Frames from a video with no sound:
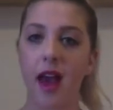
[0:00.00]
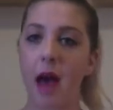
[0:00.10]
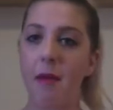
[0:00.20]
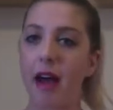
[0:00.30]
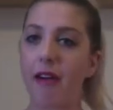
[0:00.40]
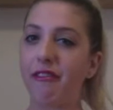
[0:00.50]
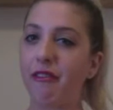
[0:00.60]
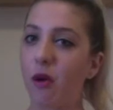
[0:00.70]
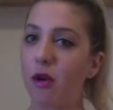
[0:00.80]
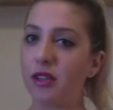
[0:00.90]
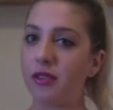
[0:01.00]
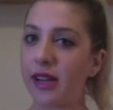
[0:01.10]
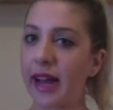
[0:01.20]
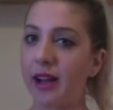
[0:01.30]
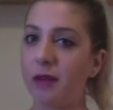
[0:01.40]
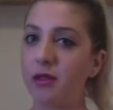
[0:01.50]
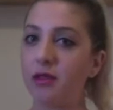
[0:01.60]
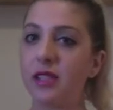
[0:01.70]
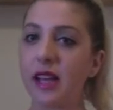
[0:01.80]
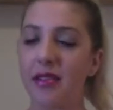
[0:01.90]
about 4 different
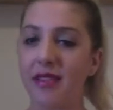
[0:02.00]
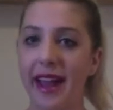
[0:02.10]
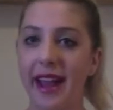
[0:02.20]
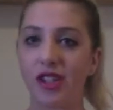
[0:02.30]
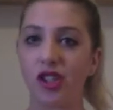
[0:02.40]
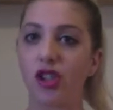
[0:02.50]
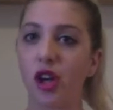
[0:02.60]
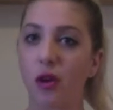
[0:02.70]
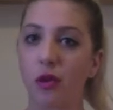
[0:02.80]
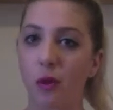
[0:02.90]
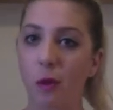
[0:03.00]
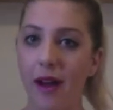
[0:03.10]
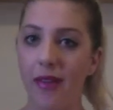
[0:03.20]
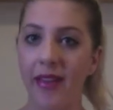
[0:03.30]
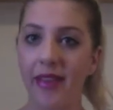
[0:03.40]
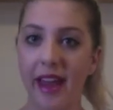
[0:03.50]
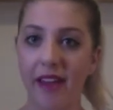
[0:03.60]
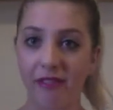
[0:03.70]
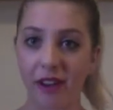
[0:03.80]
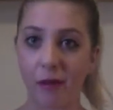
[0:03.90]
animals, and they had to circle the one that
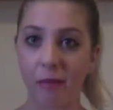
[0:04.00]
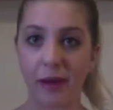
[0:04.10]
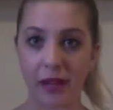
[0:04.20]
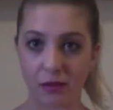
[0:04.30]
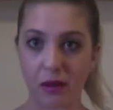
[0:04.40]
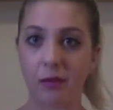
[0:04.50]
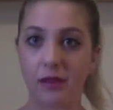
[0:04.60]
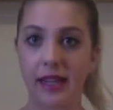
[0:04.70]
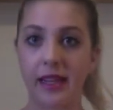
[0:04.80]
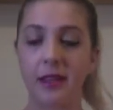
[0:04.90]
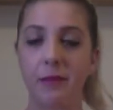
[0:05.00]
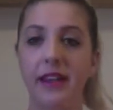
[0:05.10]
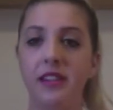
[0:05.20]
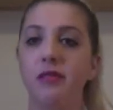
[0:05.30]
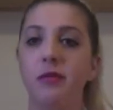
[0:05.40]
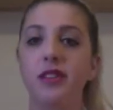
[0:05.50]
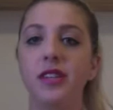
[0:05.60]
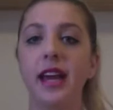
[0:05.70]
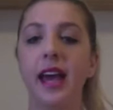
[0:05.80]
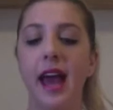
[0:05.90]
they felt best represented the piece of
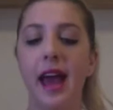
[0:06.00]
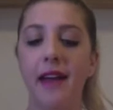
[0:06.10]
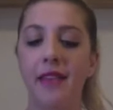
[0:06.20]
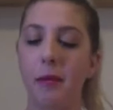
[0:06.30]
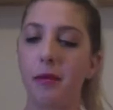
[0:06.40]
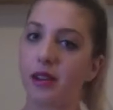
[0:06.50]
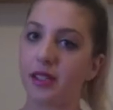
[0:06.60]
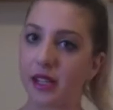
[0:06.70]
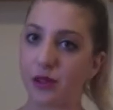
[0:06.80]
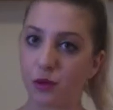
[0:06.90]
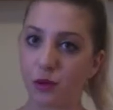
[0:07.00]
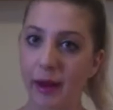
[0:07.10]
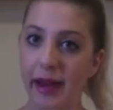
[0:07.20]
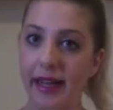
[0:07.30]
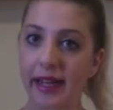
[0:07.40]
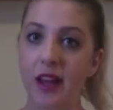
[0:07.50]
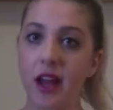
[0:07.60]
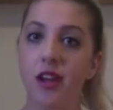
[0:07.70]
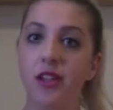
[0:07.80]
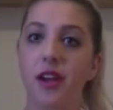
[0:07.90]
music, and that process was repeated.
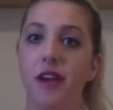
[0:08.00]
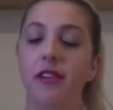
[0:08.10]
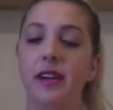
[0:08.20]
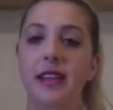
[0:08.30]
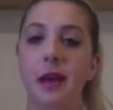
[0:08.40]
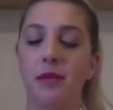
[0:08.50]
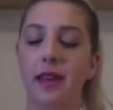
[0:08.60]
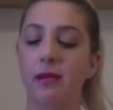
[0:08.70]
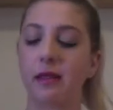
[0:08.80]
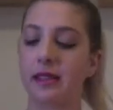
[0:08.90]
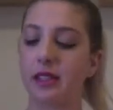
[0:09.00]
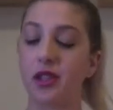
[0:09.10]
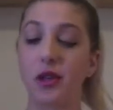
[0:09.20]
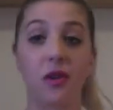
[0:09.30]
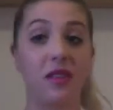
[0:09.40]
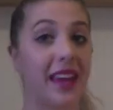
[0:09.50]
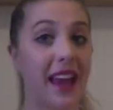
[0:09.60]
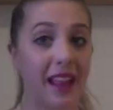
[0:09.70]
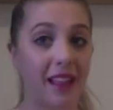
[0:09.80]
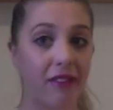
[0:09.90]
So for example, they listened to
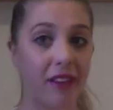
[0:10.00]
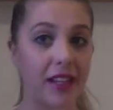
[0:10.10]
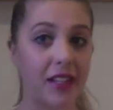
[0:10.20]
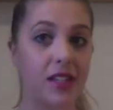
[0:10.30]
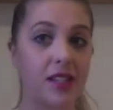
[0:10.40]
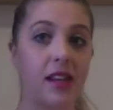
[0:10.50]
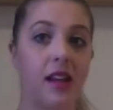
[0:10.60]
the elephant